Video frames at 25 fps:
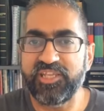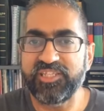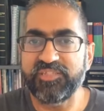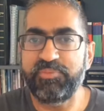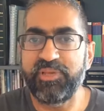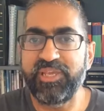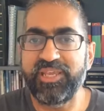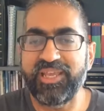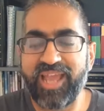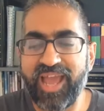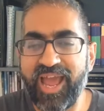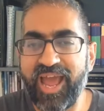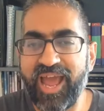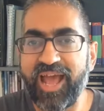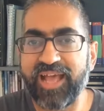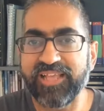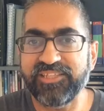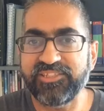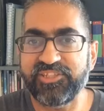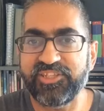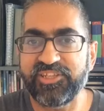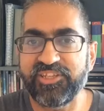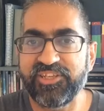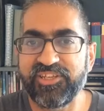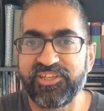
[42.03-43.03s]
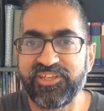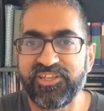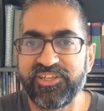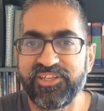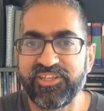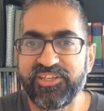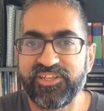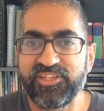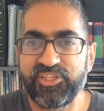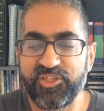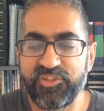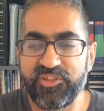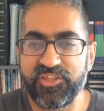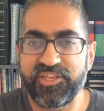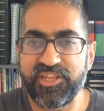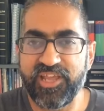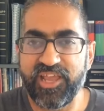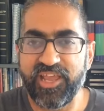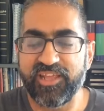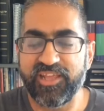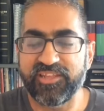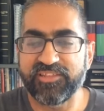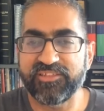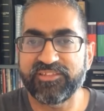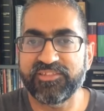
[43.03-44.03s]
is being asked to the
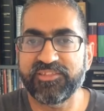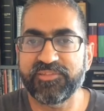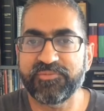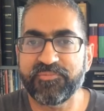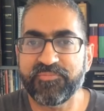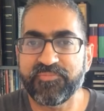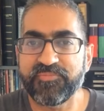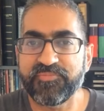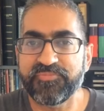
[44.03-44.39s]
dance.